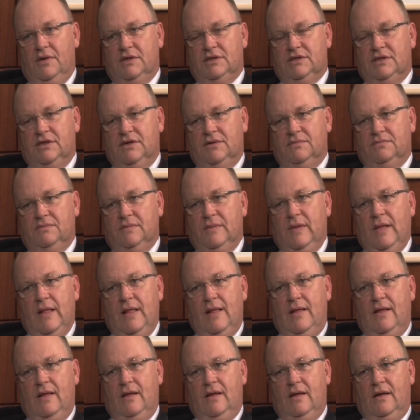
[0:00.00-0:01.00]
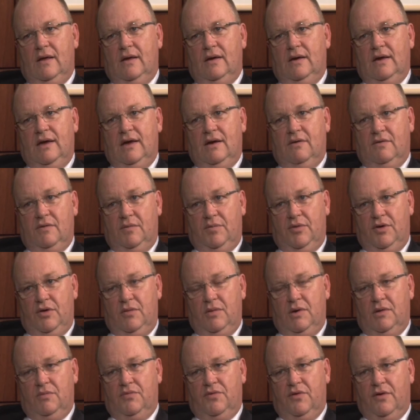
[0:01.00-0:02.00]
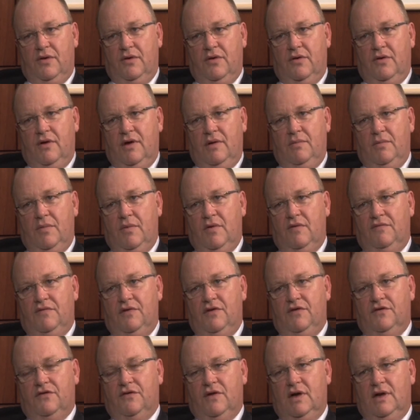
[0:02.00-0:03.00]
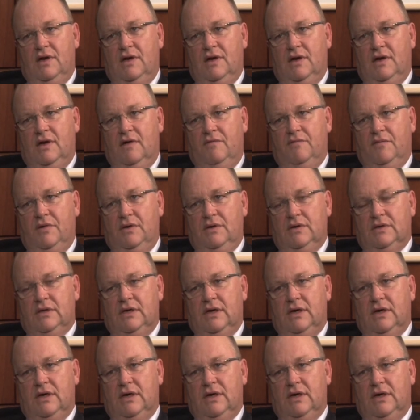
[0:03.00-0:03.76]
It's in, uh, now a permanent program of the Australian government.